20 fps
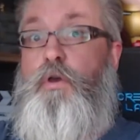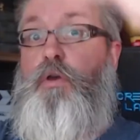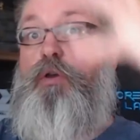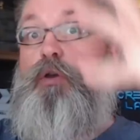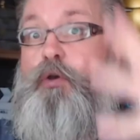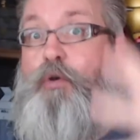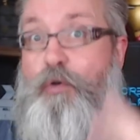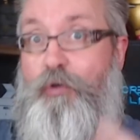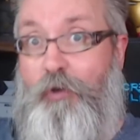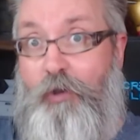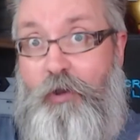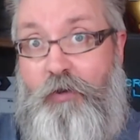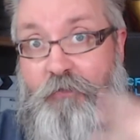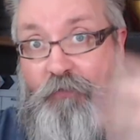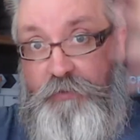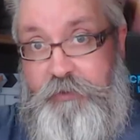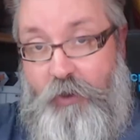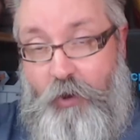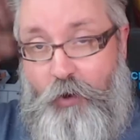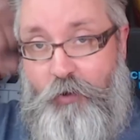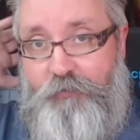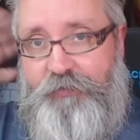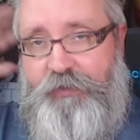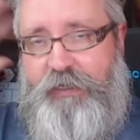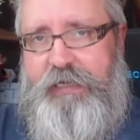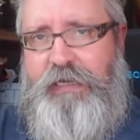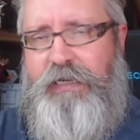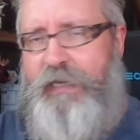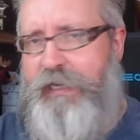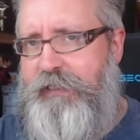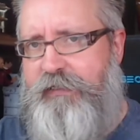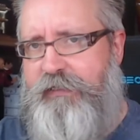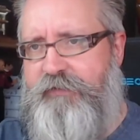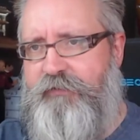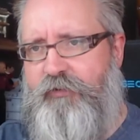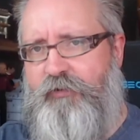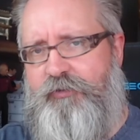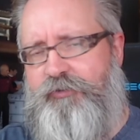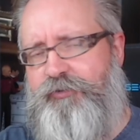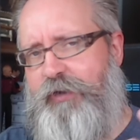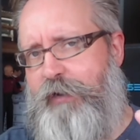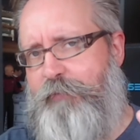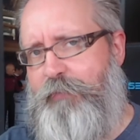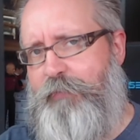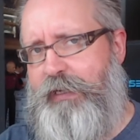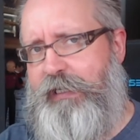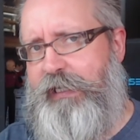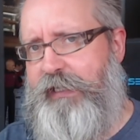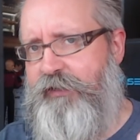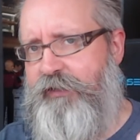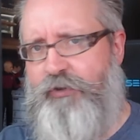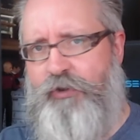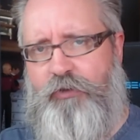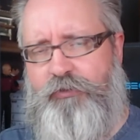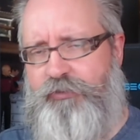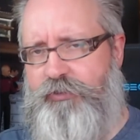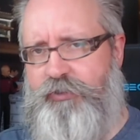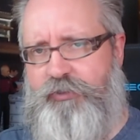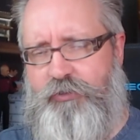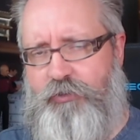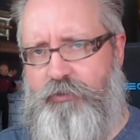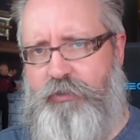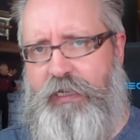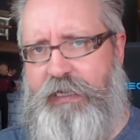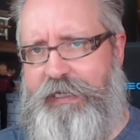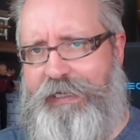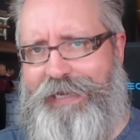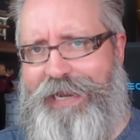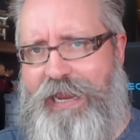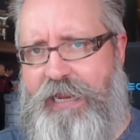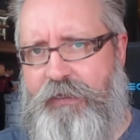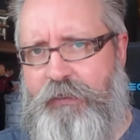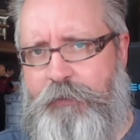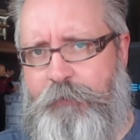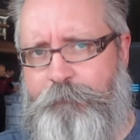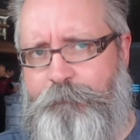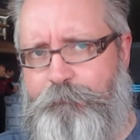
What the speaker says: all over the whole thing, and you got to try and make it not just look like an egg,